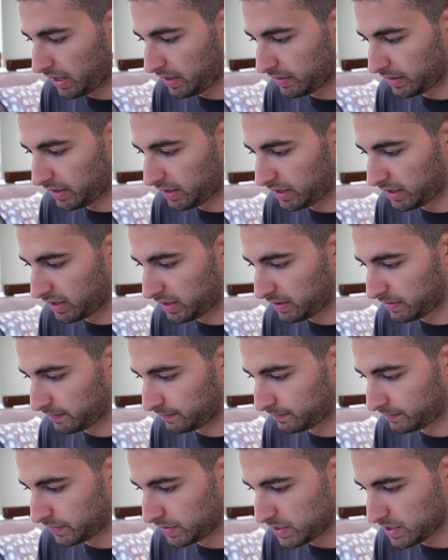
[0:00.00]
And
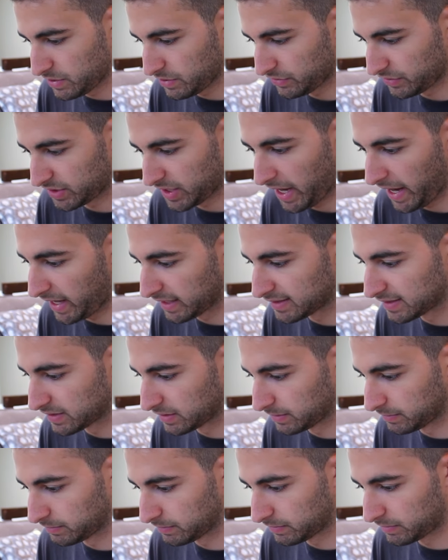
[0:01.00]
then, you know, you just add
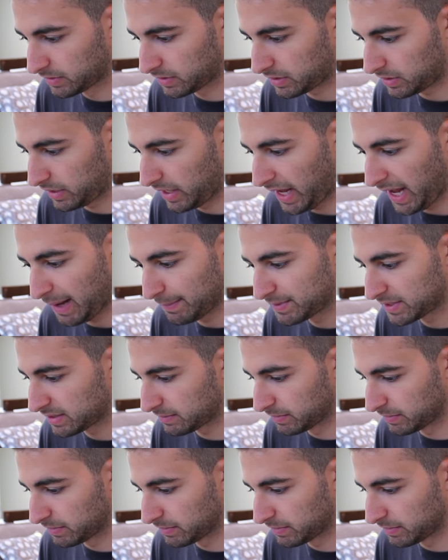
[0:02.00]
some claps,